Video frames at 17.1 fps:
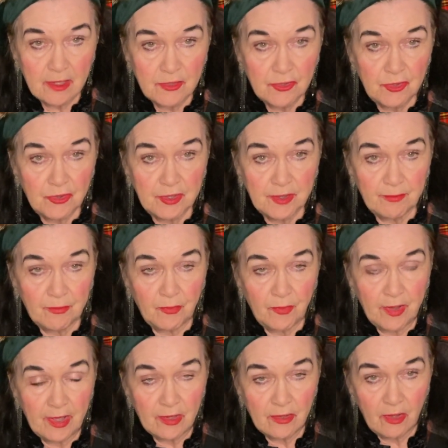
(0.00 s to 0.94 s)
You can
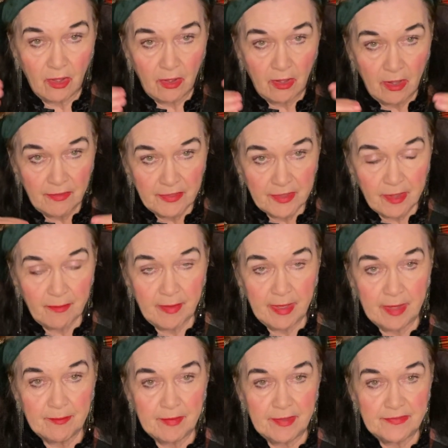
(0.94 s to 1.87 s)
boil all the
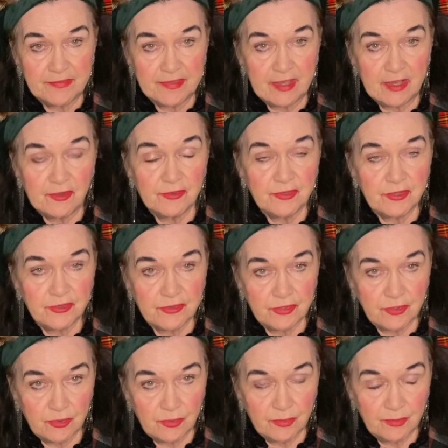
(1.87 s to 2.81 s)
commandments down to
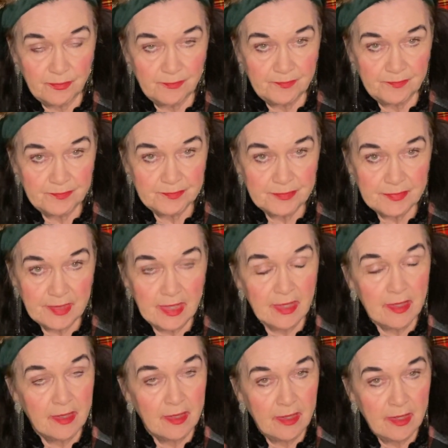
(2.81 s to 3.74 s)
2.
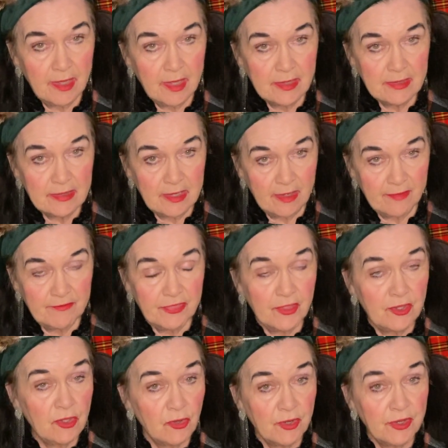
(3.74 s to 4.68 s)
Love
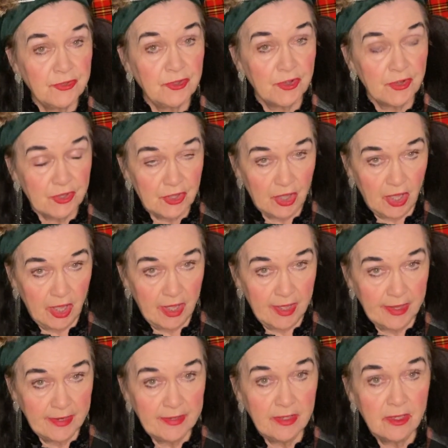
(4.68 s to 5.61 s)
the Lord your
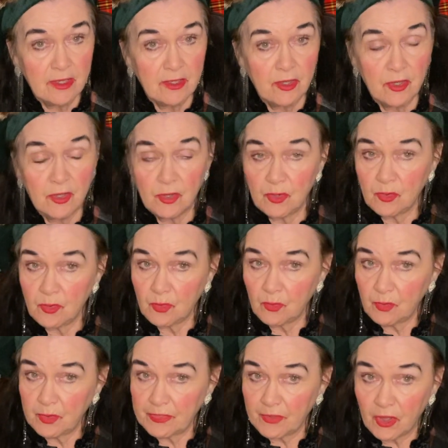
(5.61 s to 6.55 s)
God
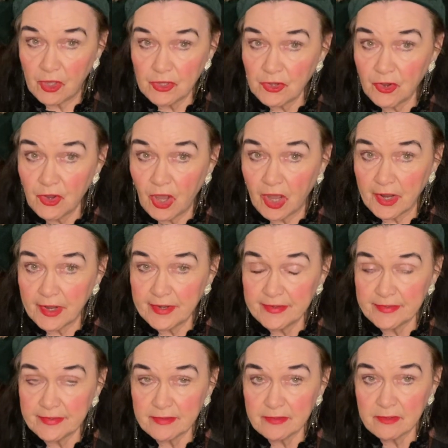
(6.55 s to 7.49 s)
with all your
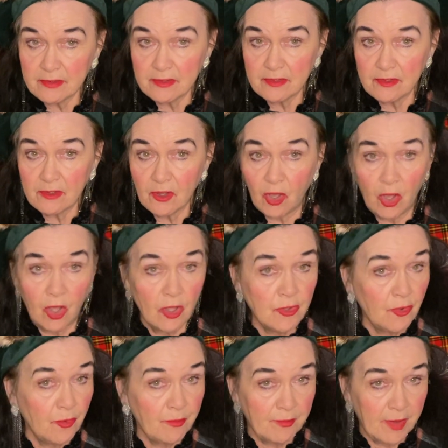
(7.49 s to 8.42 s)
heart, all
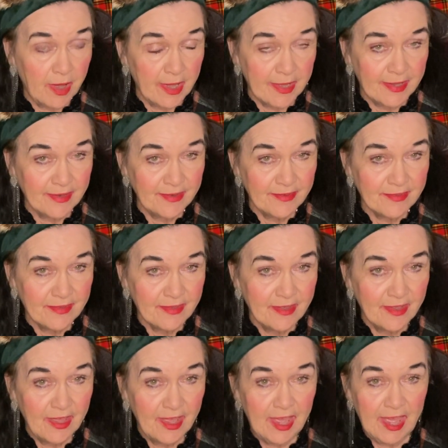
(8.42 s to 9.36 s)
your mind,
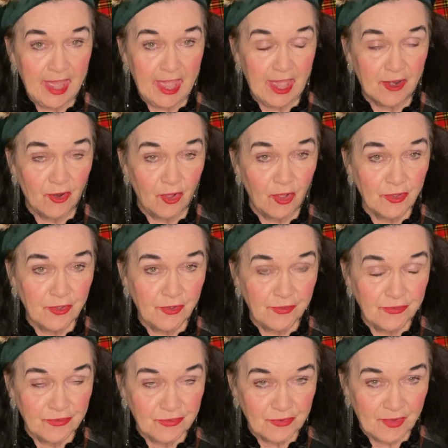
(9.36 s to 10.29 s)
and all your
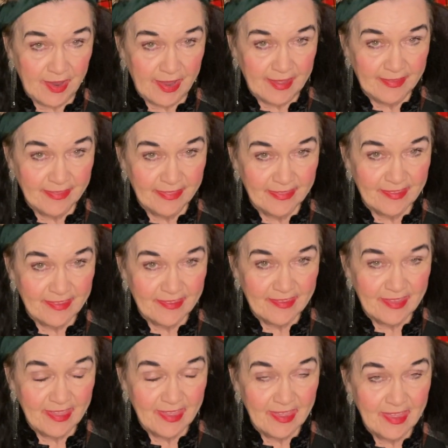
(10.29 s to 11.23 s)
strength.
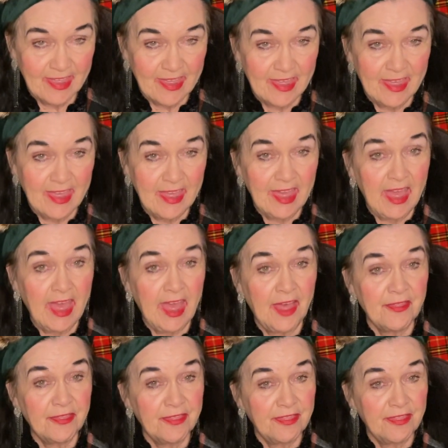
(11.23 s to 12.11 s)
And